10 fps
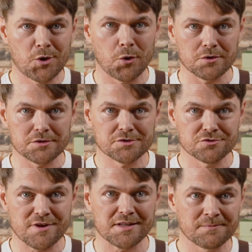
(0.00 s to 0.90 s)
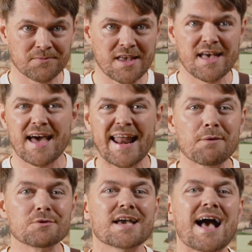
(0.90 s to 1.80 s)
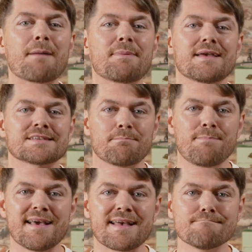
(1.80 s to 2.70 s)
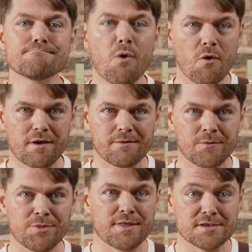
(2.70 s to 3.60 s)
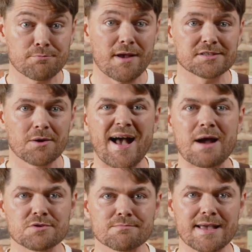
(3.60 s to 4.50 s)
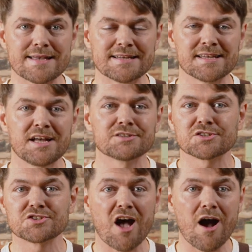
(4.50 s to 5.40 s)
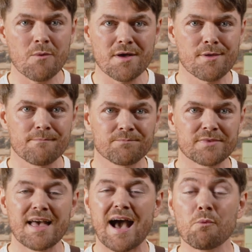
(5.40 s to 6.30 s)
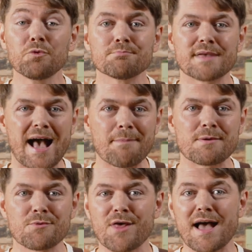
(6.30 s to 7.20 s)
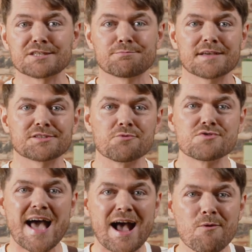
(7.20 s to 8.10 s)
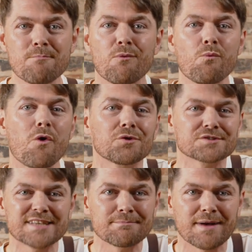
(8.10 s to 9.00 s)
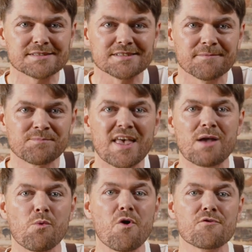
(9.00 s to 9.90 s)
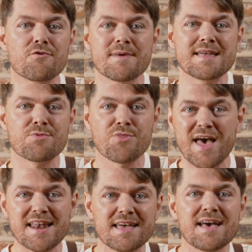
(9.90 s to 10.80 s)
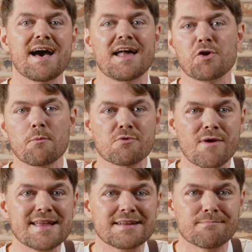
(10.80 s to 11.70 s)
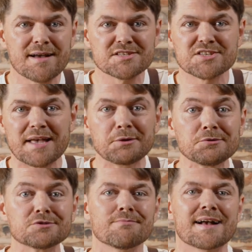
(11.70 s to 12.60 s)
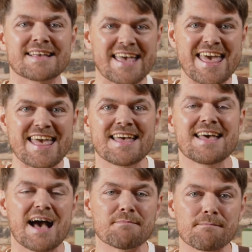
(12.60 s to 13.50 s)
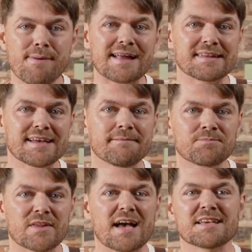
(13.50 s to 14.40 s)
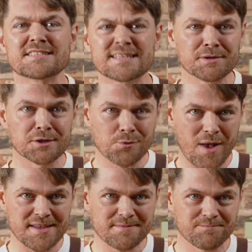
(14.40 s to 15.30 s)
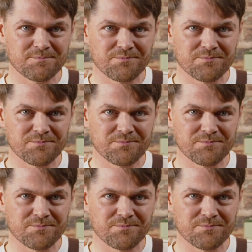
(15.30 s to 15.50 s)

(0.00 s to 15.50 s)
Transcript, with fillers: a cordless drill. And I was happy as a pig in muck with the espresso I was making to start with. I wouldn't be happy with that espresso now, but what does that matter? It worked for me then, and I upgraded my skills, my gear, and my palate at a similar rate.